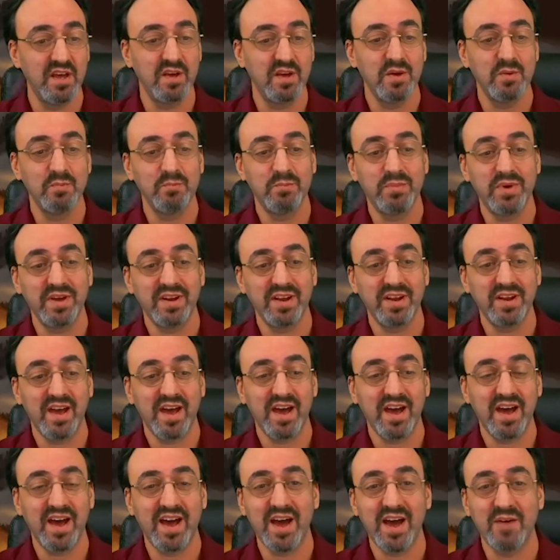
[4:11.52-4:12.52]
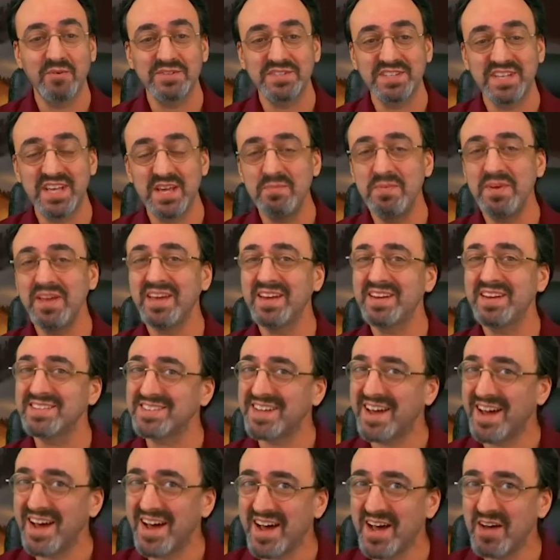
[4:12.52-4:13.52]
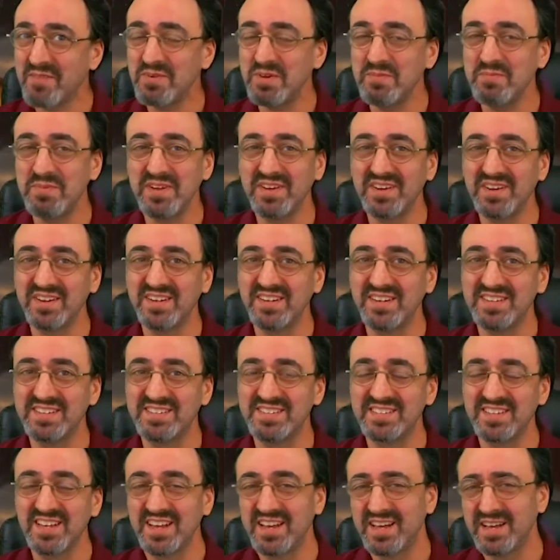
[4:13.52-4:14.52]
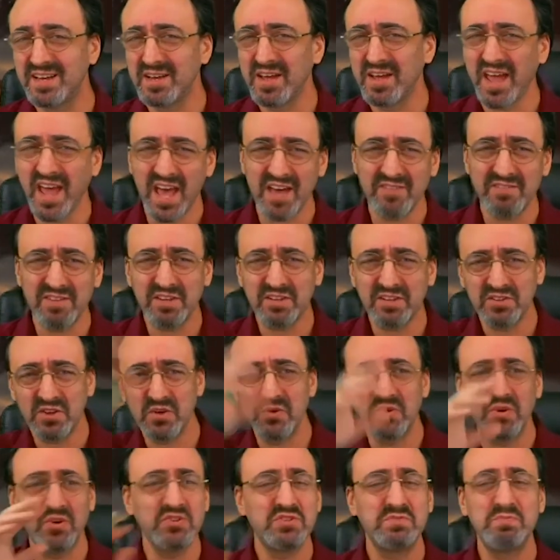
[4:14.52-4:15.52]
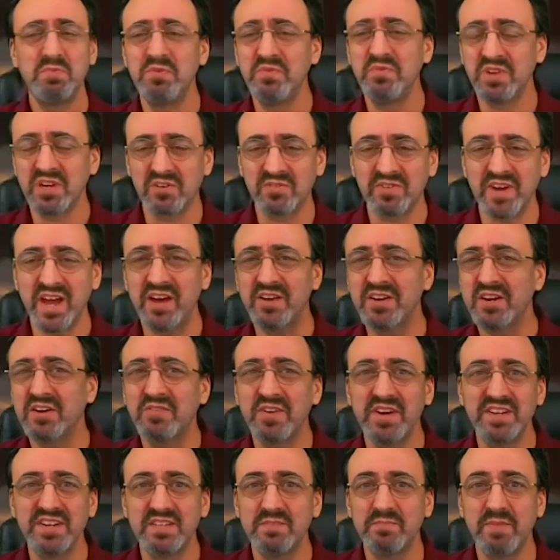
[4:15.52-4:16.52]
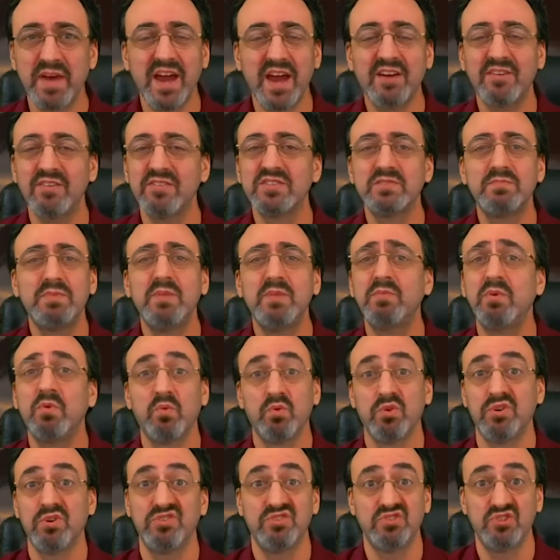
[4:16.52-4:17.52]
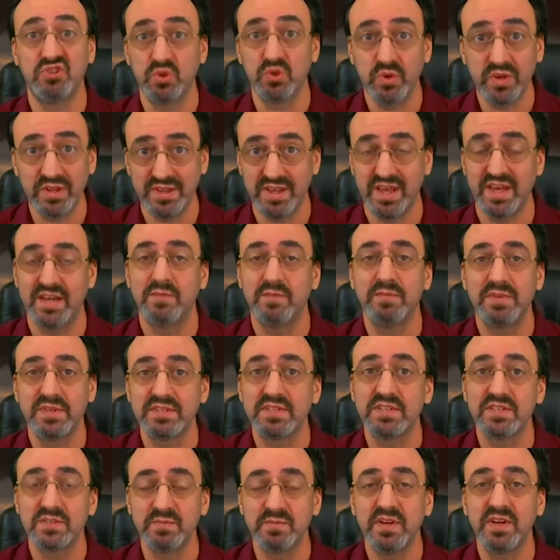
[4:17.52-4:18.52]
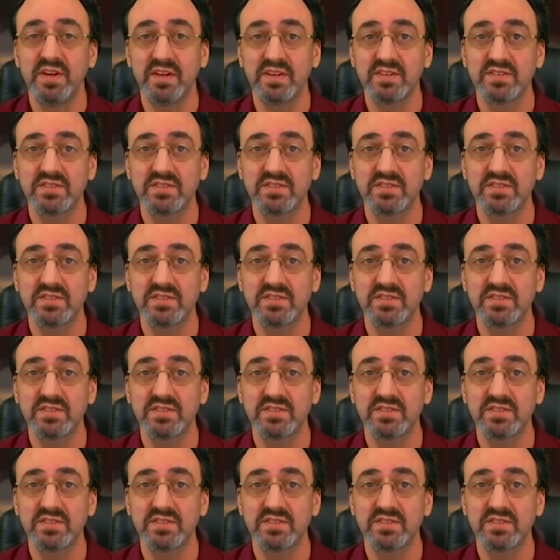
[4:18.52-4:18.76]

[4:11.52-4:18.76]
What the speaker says: But I was keeping it as a hobby because having logos moving around in crazy backgrounds, people weren't doing that in business meetings.